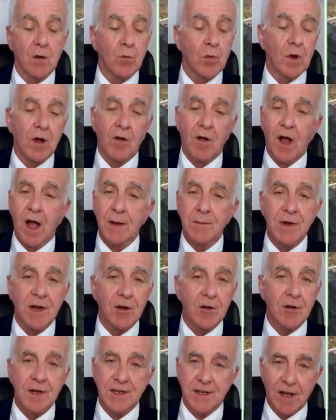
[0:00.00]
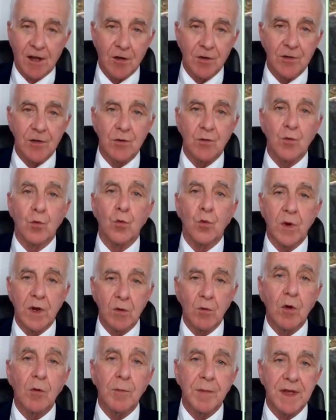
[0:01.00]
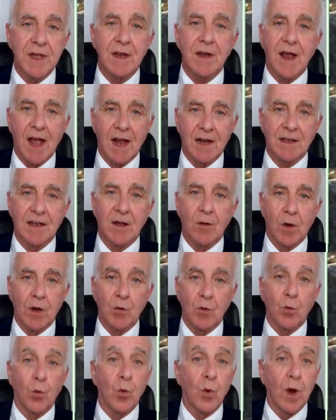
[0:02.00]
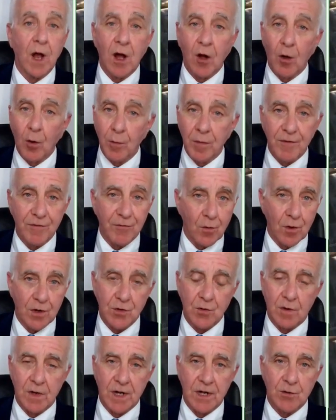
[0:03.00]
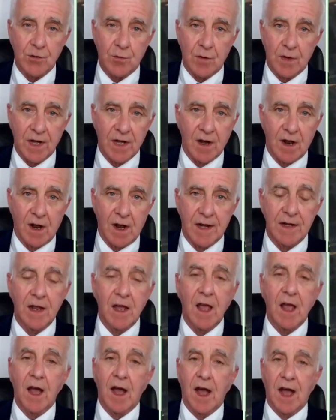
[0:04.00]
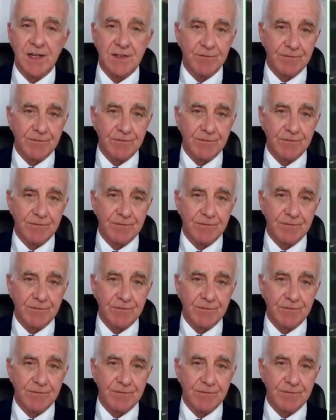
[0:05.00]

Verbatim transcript: Well, I'm here to tell you, we will be enacting one well before twenty twenty-nine. I